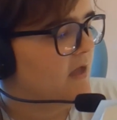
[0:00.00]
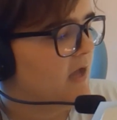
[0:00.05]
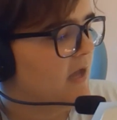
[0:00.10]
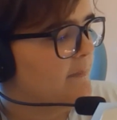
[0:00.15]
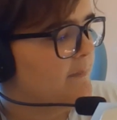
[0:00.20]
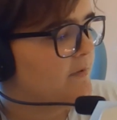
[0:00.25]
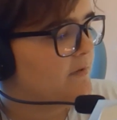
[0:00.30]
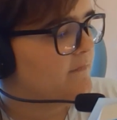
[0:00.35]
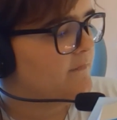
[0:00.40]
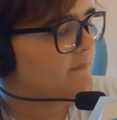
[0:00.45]
I
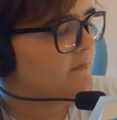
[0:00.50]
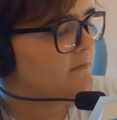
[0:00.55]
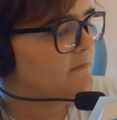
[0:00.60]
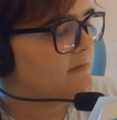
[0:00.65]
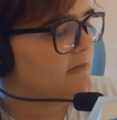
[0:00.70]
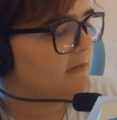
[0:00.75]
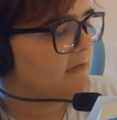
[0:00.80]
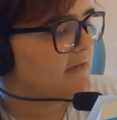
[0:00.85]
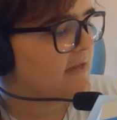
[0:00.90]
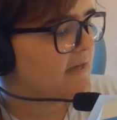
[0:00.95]
put a few
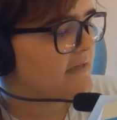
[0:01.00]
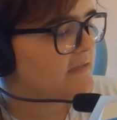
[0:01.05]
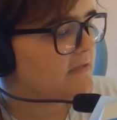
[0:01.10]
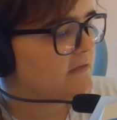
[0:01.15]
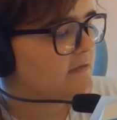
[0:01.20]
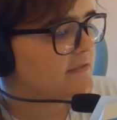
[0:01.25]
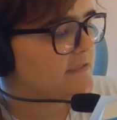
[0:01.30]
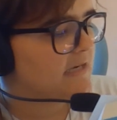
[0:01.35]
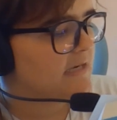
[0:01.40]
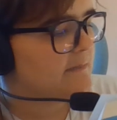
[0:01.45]
knickknacks
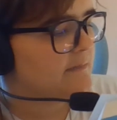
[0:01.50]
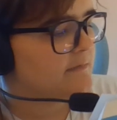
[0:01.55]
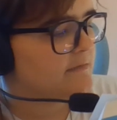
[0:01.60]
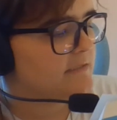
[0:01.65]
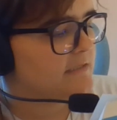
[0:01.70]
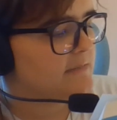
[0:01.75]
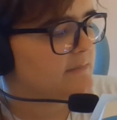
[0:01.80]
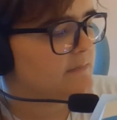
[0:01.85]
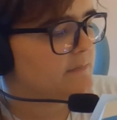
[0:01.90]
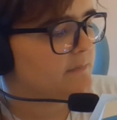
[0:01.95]
on the table
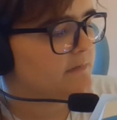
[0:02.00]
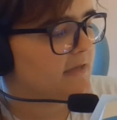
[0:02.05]
to keep the